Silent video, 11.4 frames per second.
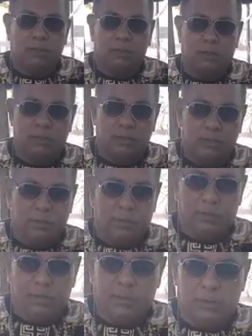
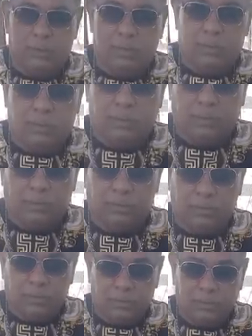
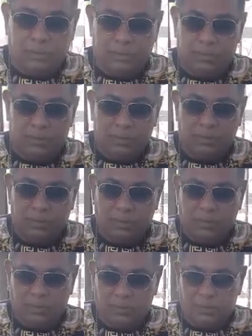
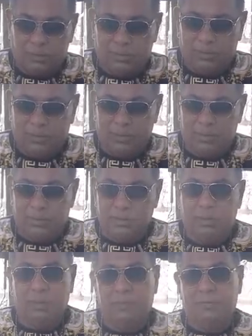
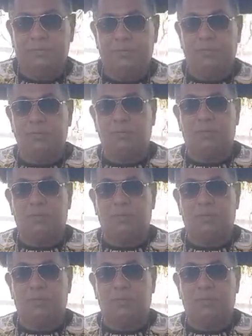(not speaking)